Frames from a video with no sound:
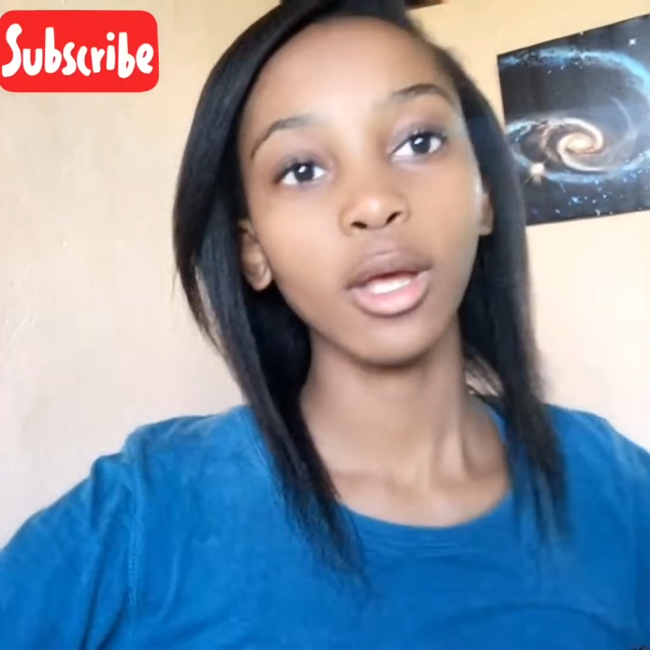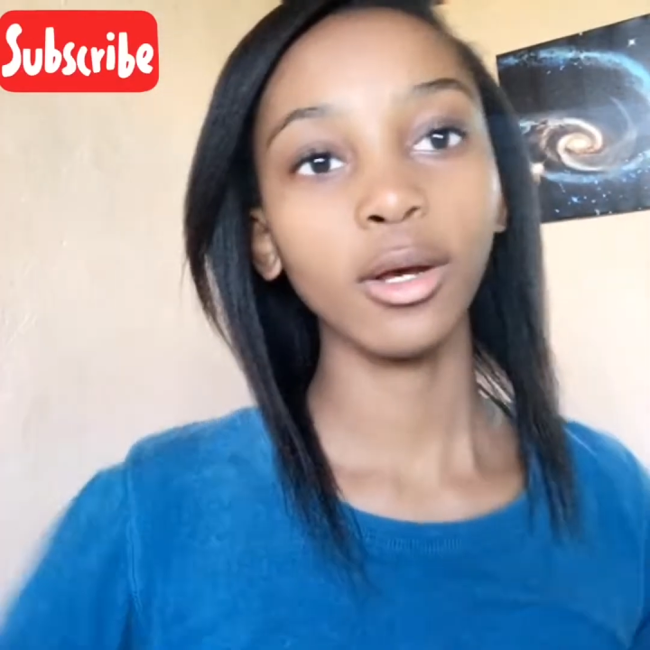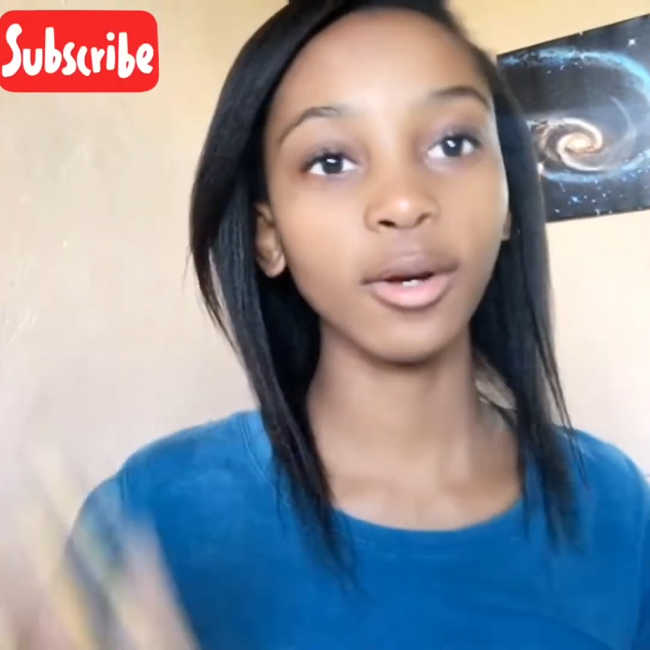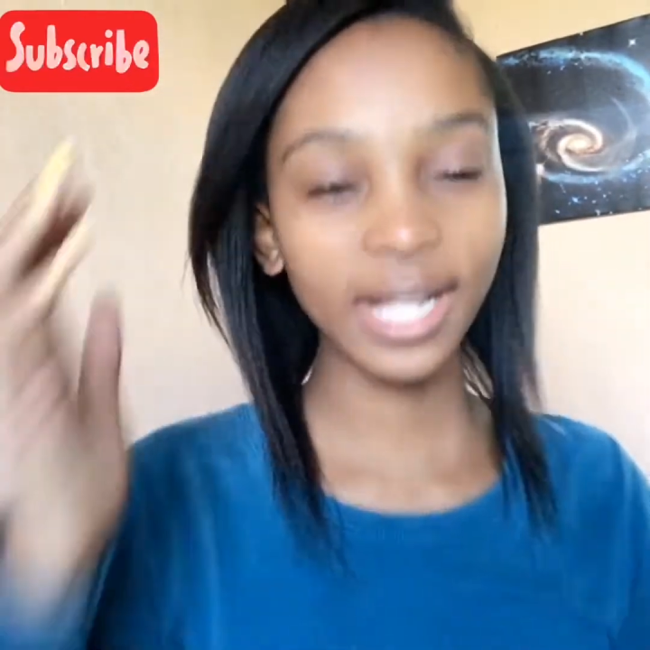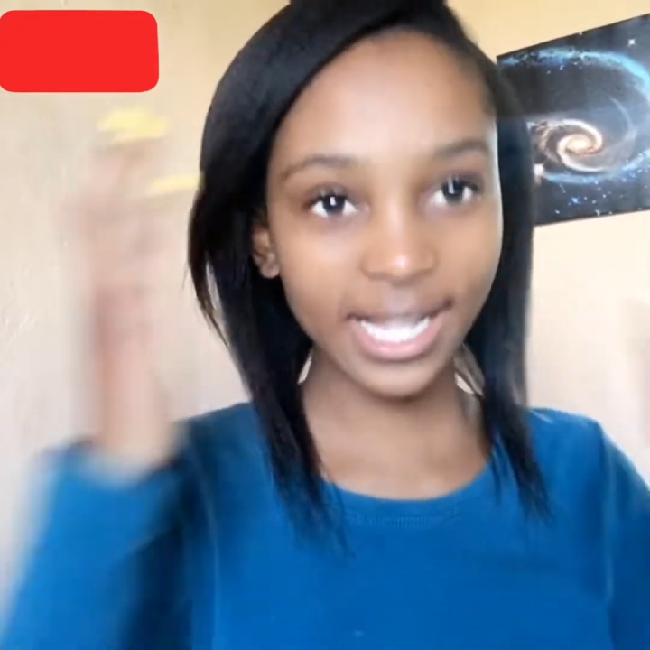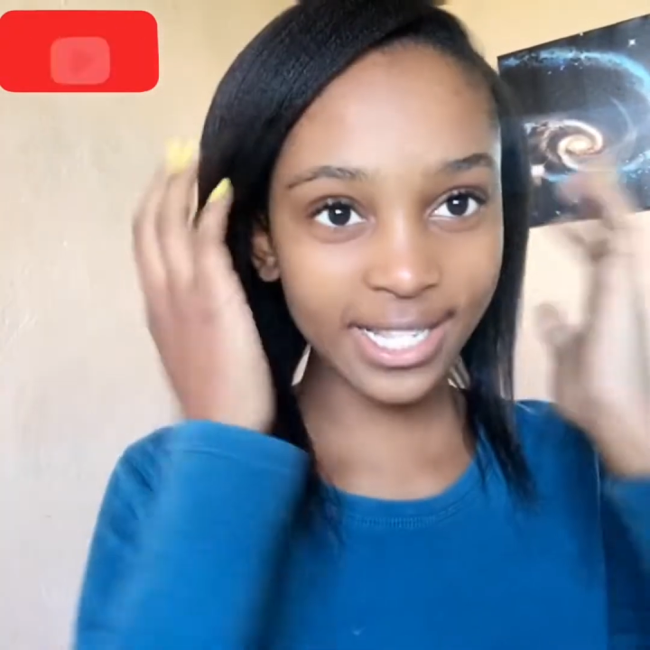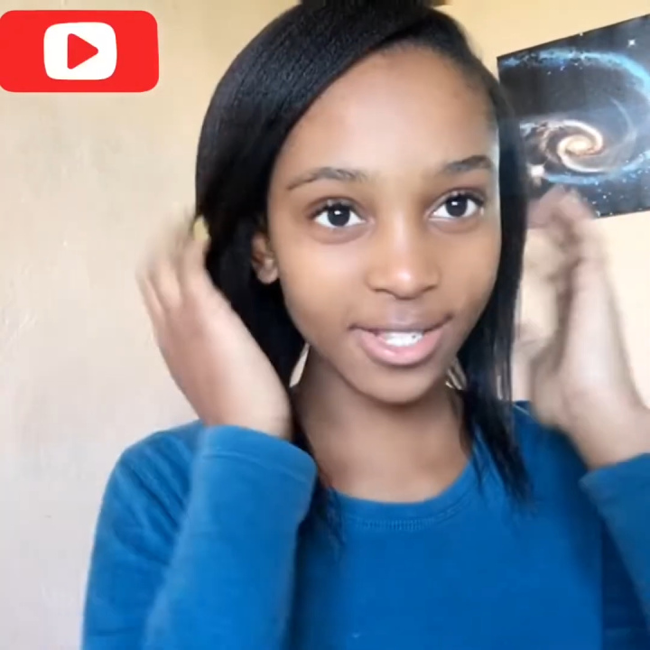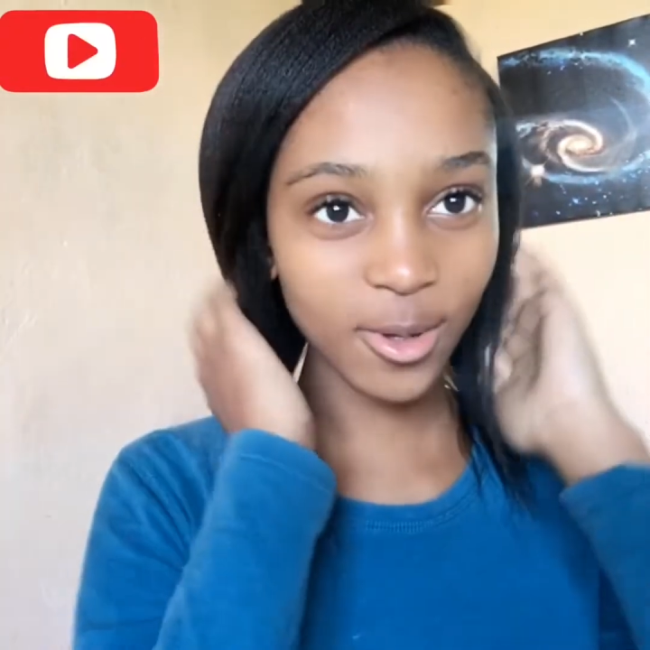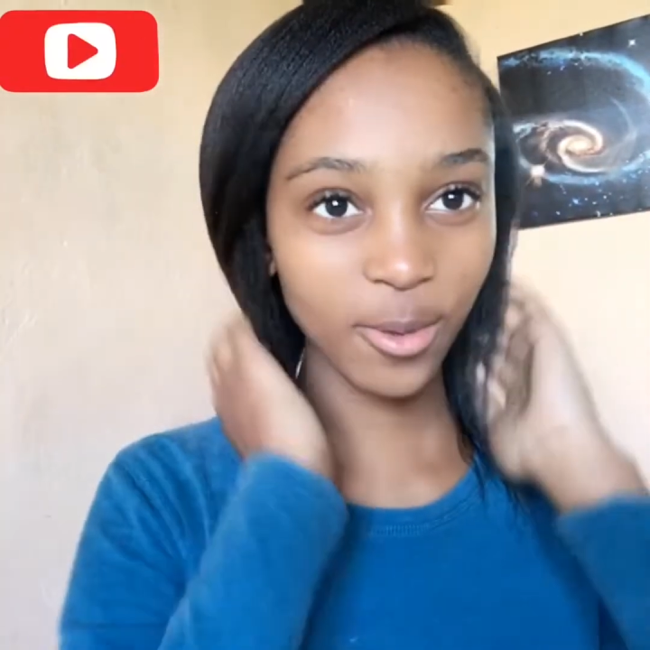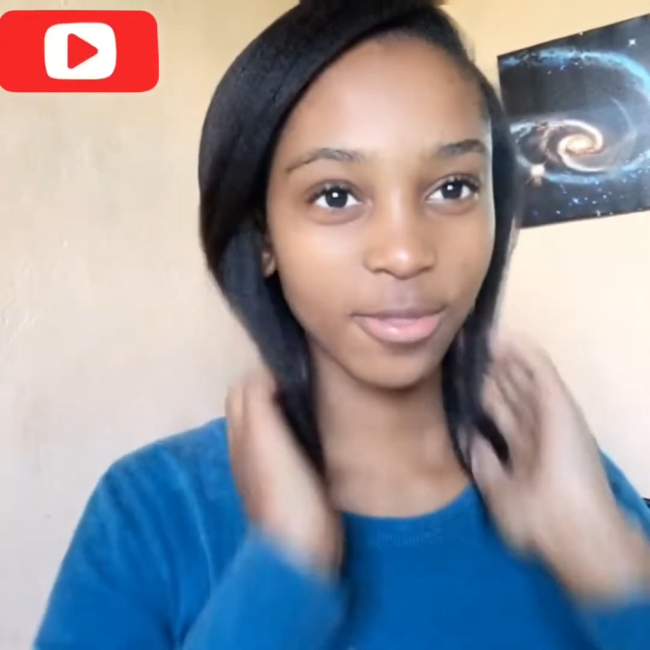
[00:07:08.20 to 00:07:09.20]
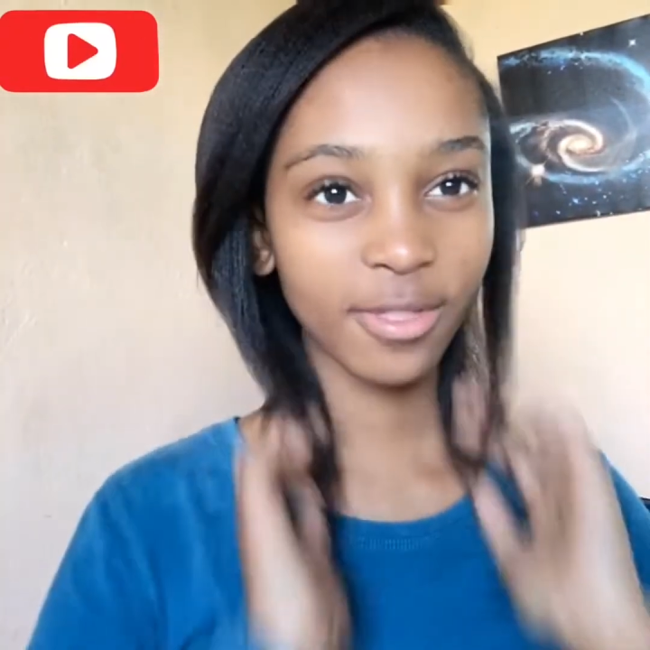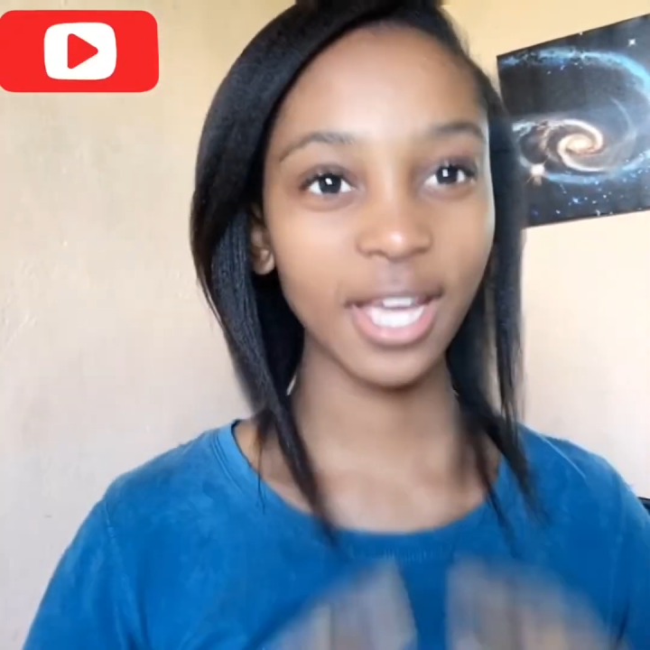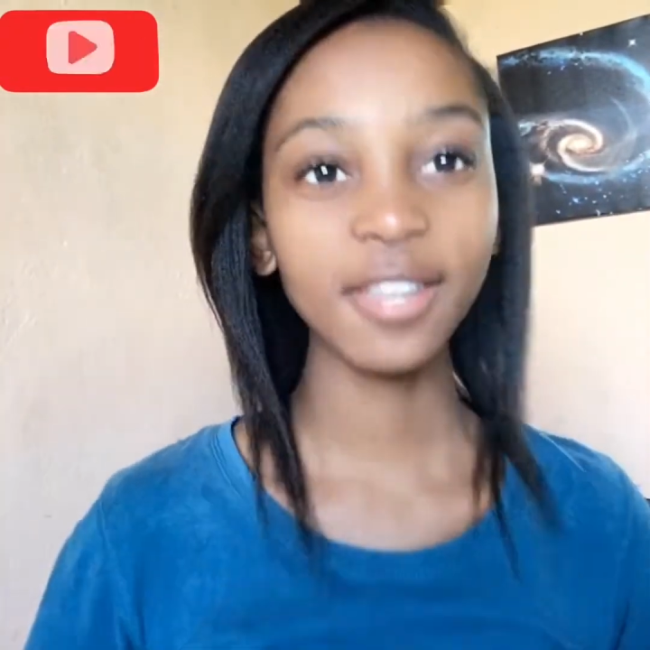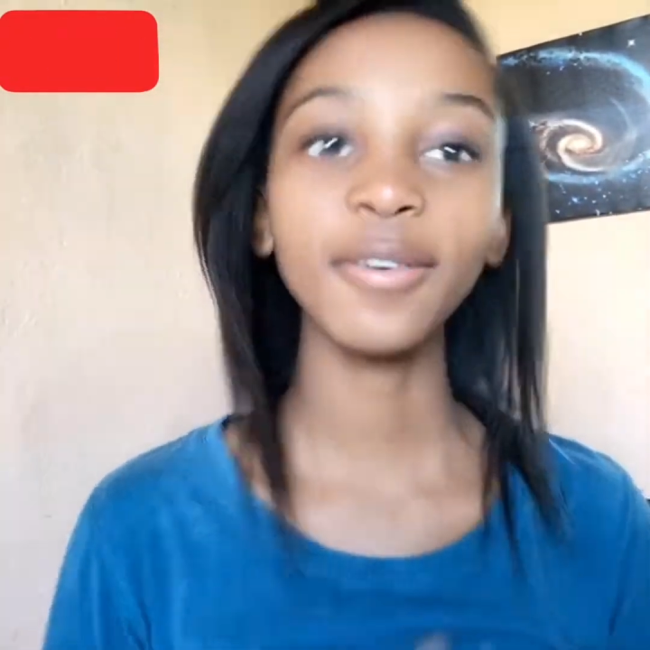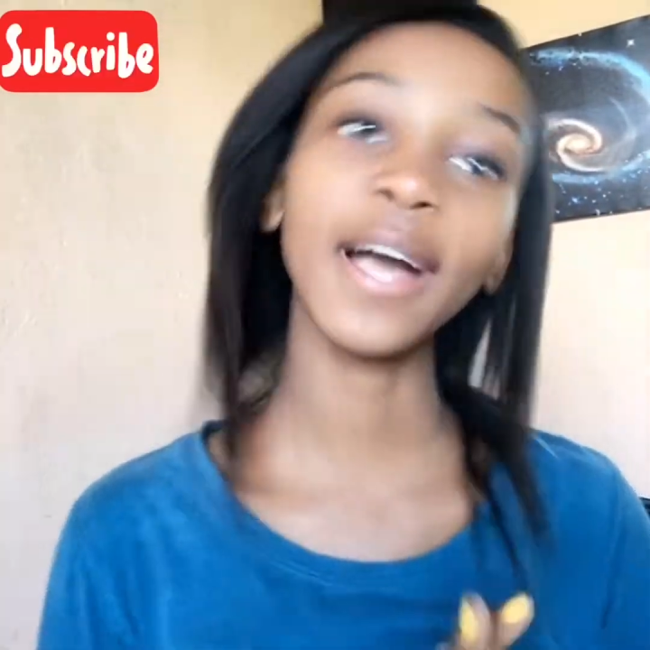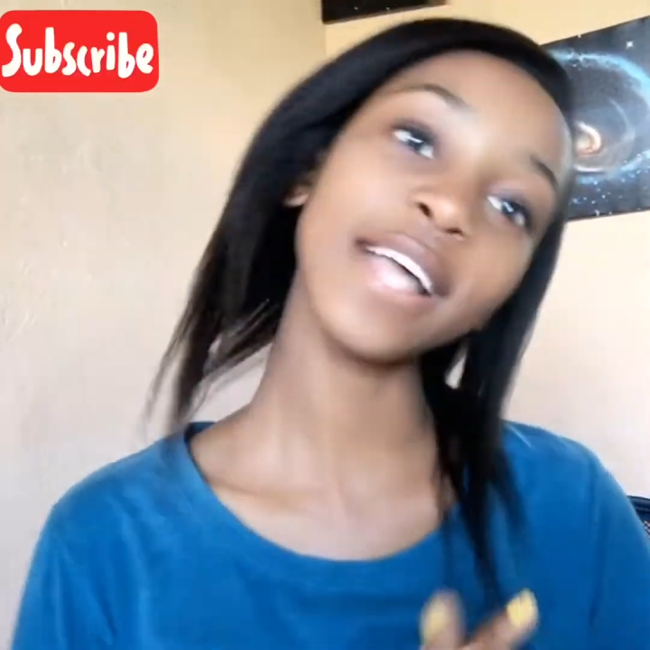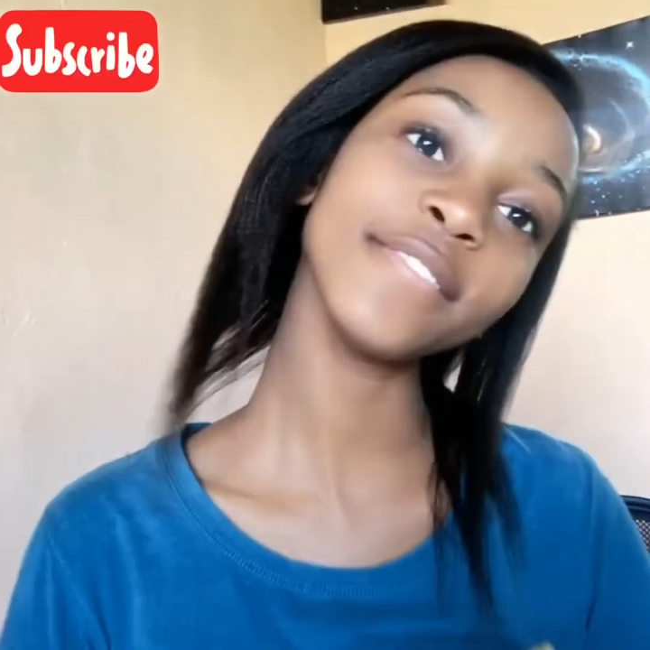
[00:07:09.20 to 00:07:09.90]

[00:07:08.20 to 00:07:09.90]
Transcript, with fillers: okay so thank you guys for